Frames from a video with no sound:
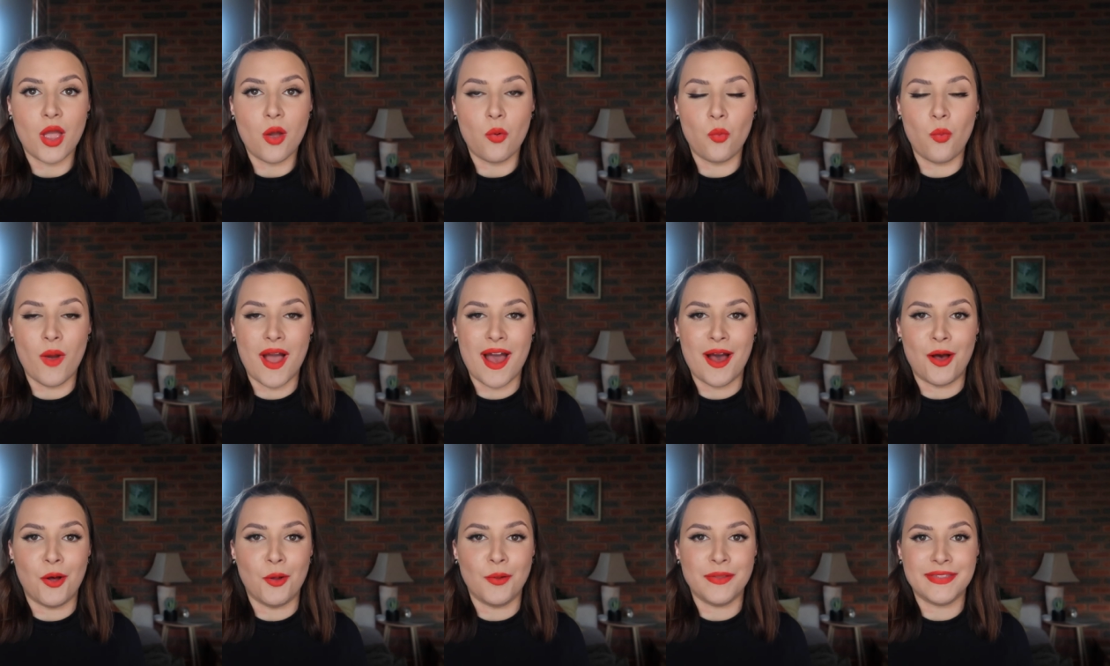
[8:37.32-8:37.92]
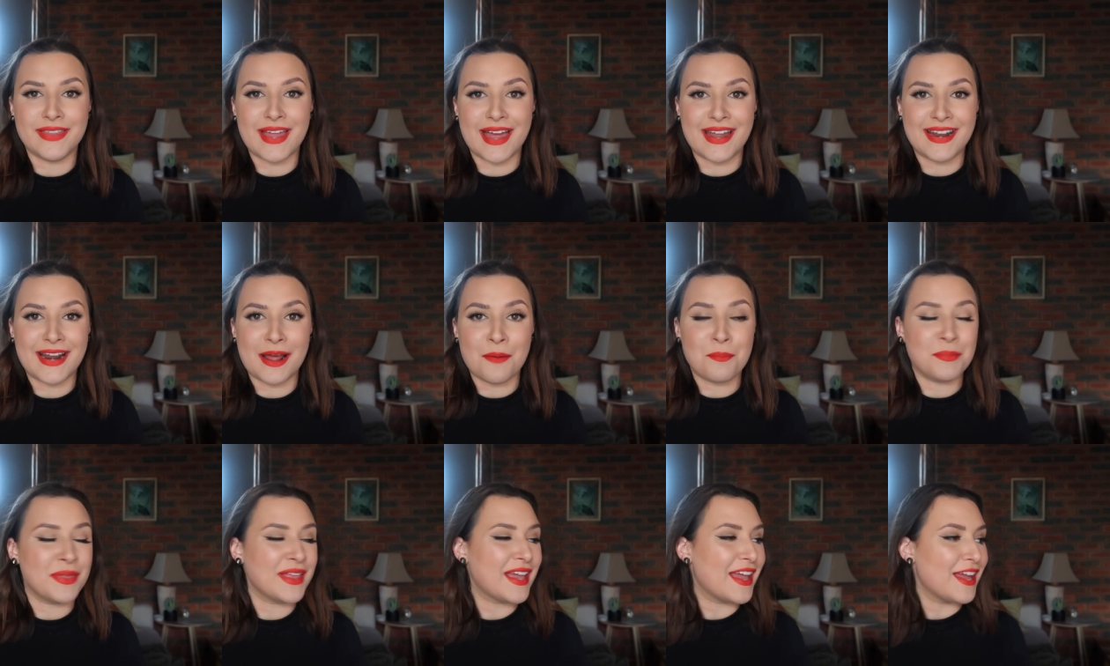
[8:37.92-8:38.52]
Wow, that
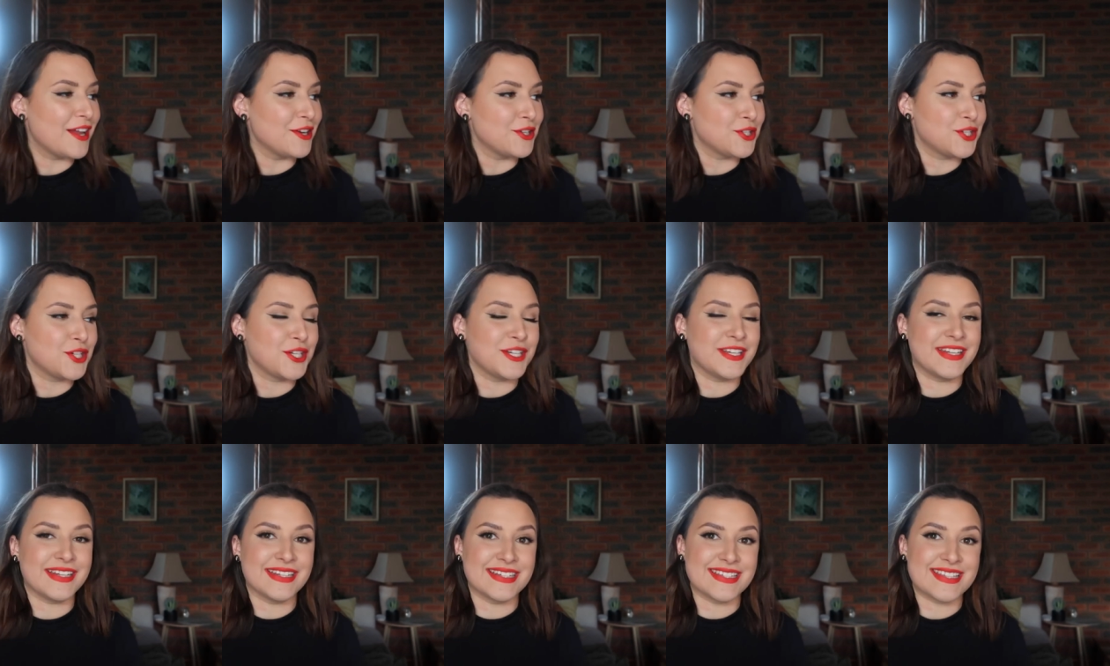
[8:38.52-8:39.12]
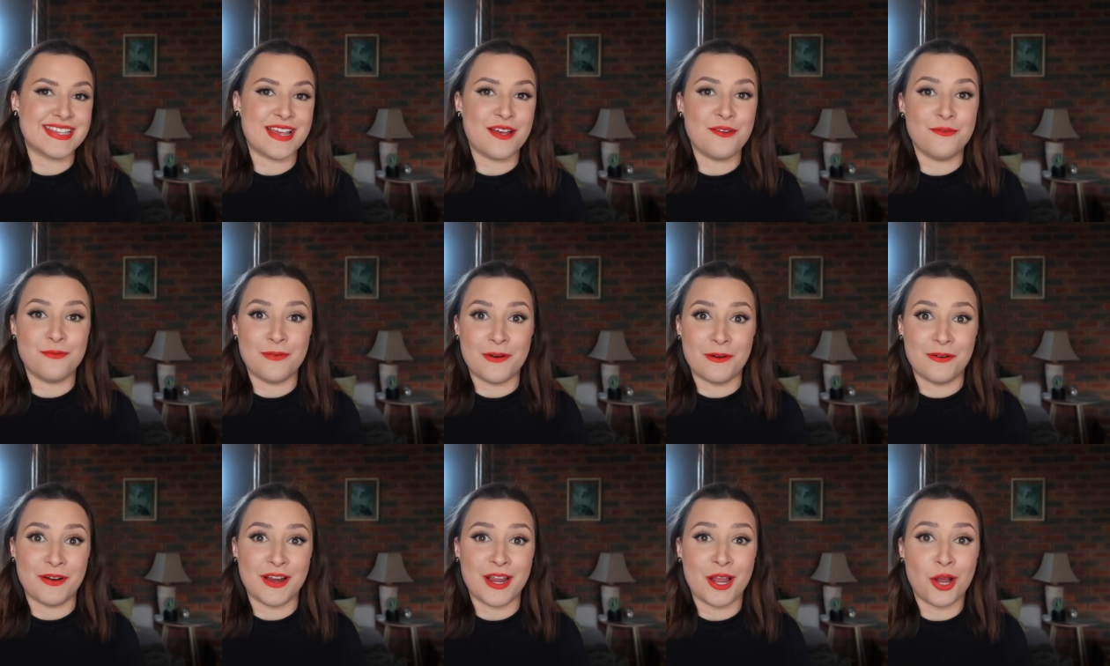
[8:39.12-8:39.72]
application is
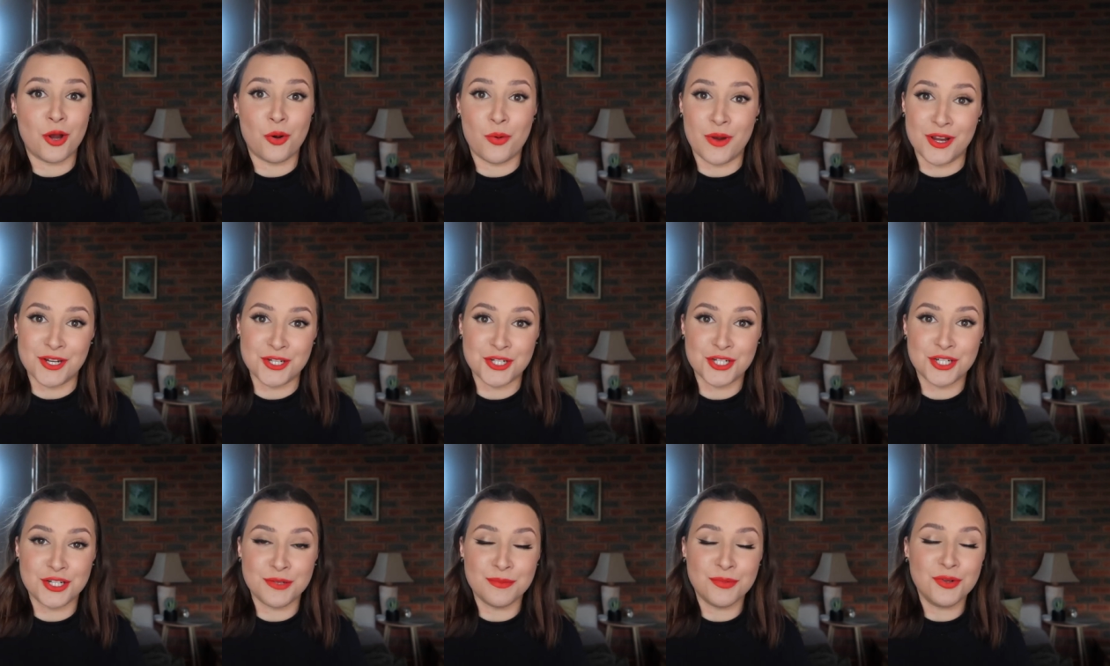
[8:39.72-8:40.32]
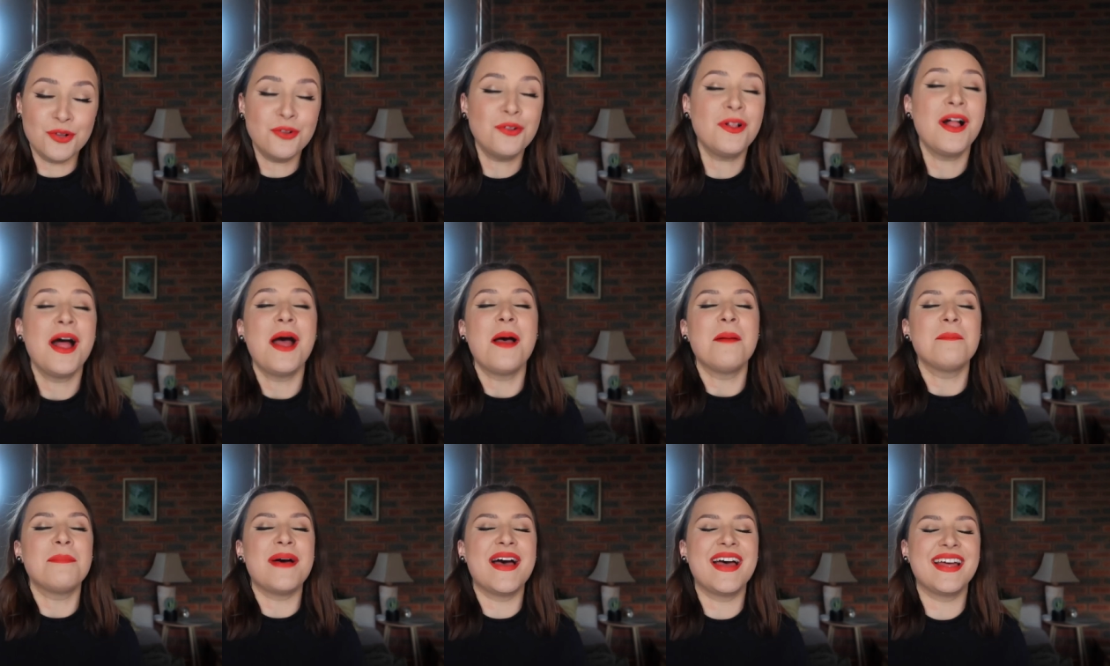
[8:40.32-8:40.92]
very questionable,
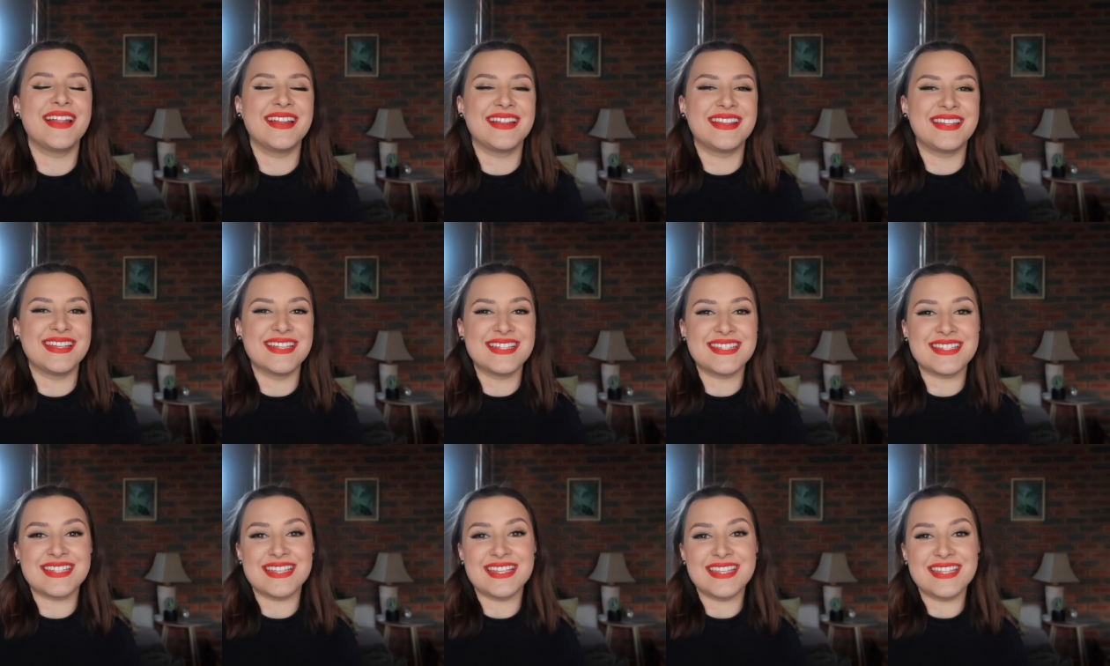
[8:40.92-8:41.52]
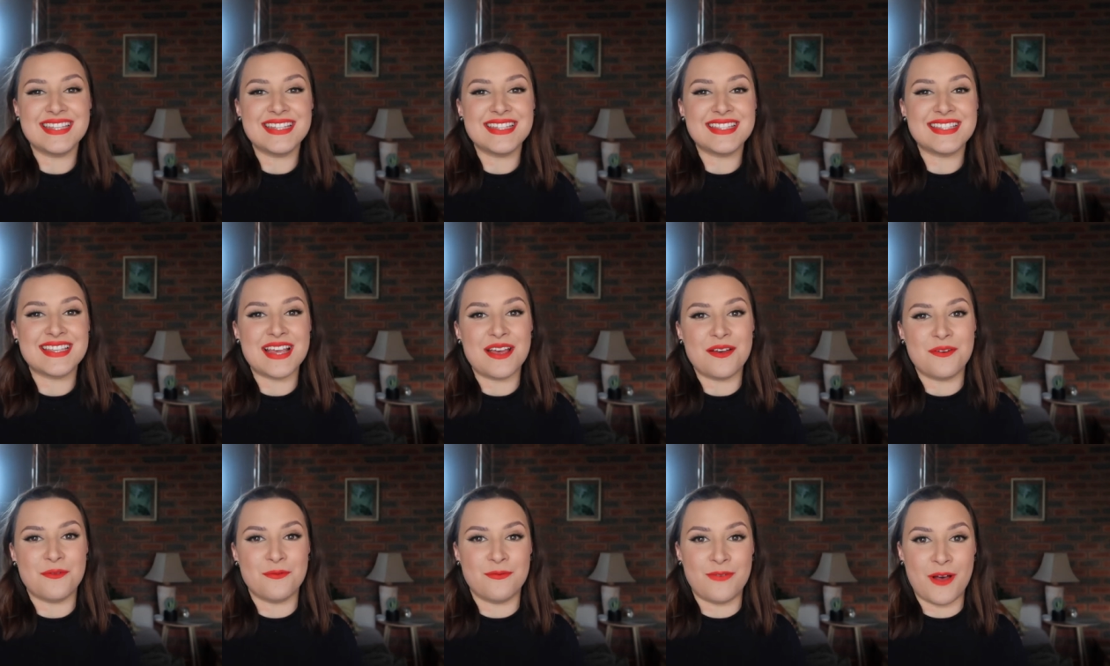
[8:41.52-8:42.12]
but this is
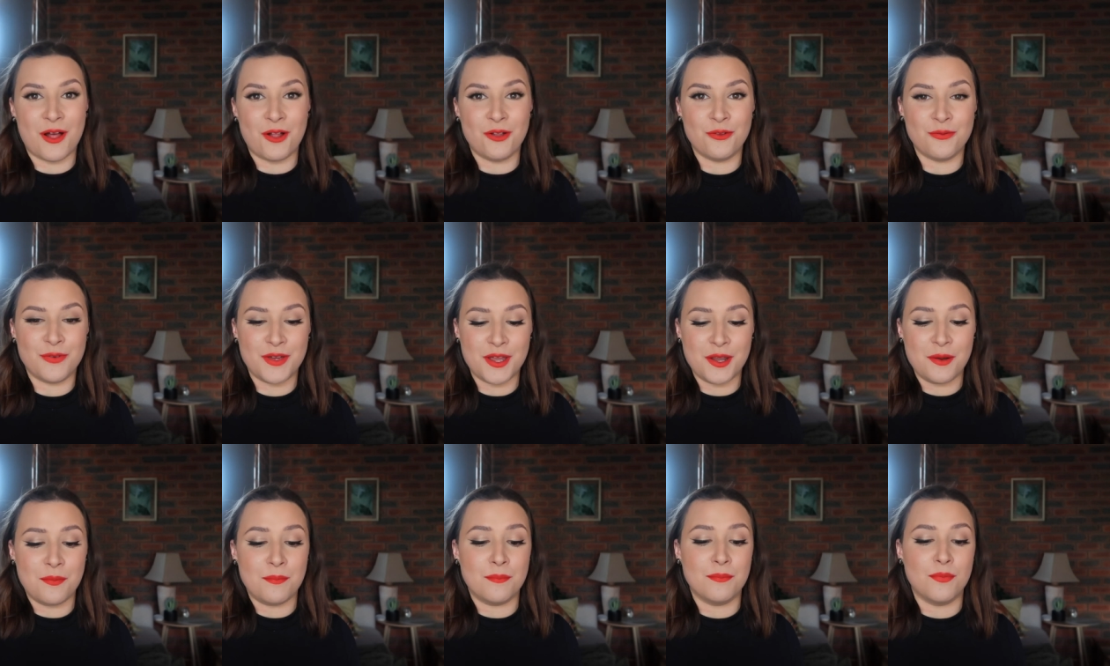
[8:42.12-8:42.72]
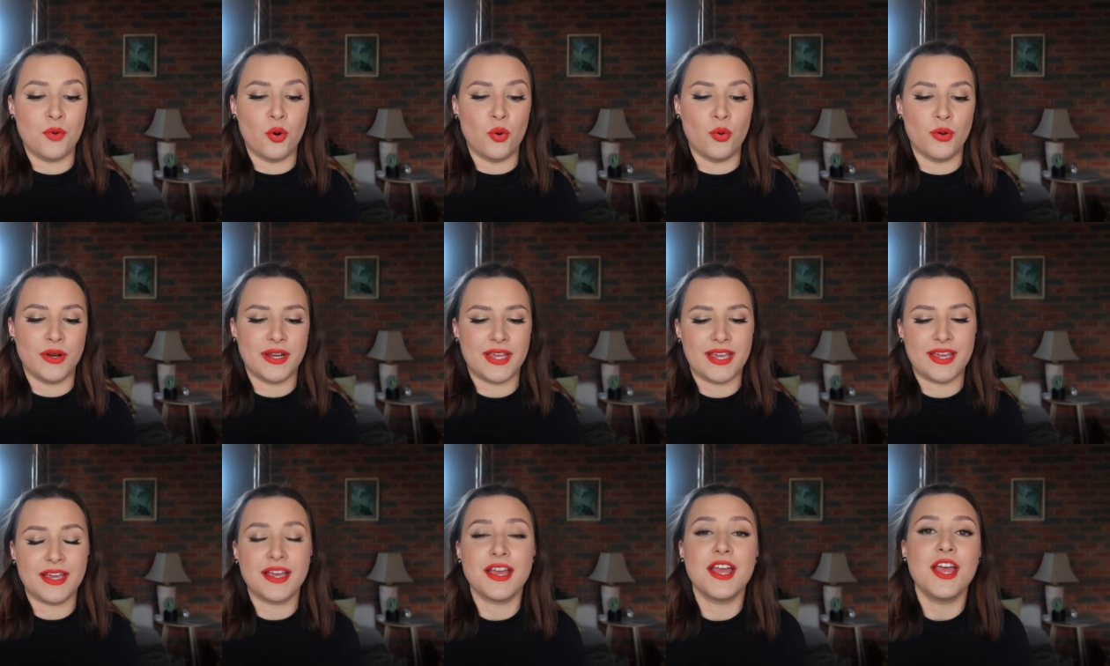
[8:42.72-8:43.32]
Velvet
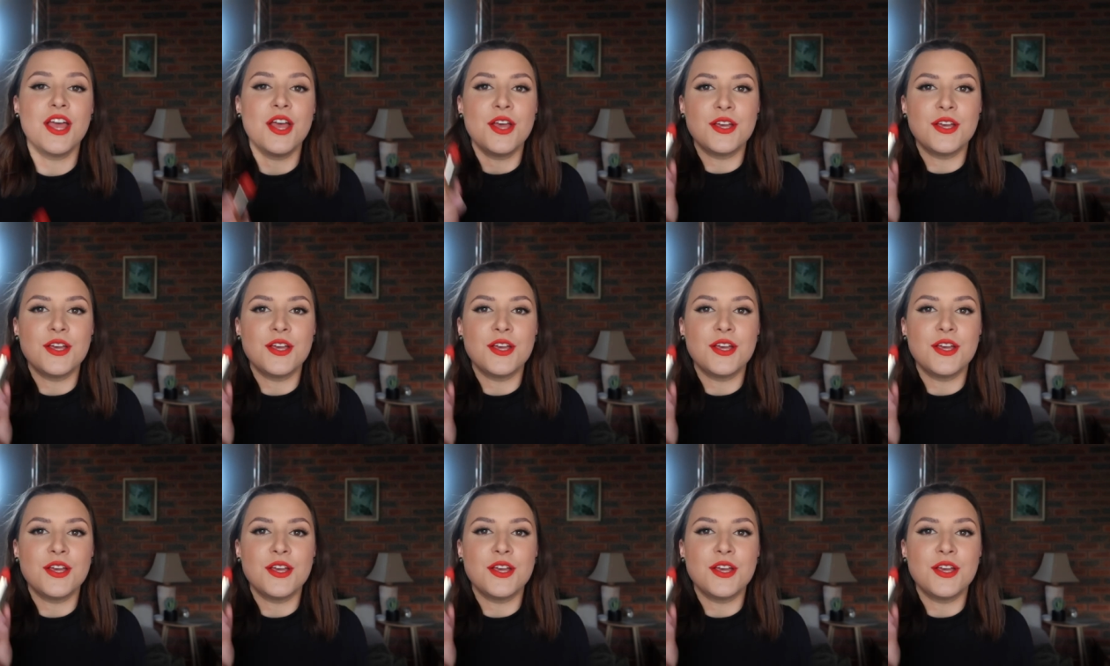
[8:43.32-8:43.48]
Morning.